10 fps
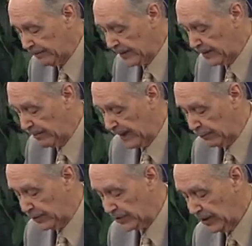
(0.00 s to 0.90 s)
may
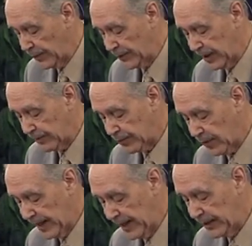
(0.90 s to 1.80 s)
result in
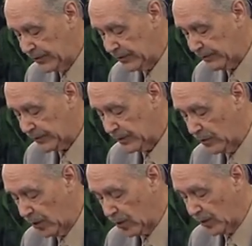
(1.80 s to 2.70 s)
praise,
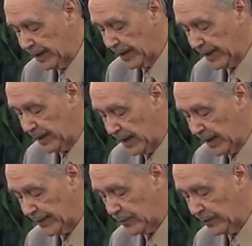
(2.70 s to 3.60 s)
glory, and
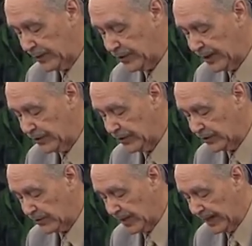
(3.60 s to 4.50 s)
honor when Jesus
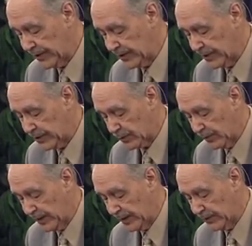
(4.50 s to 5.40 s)
Christ is
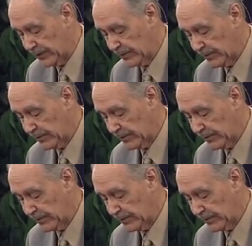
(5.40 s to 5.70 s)
revealed.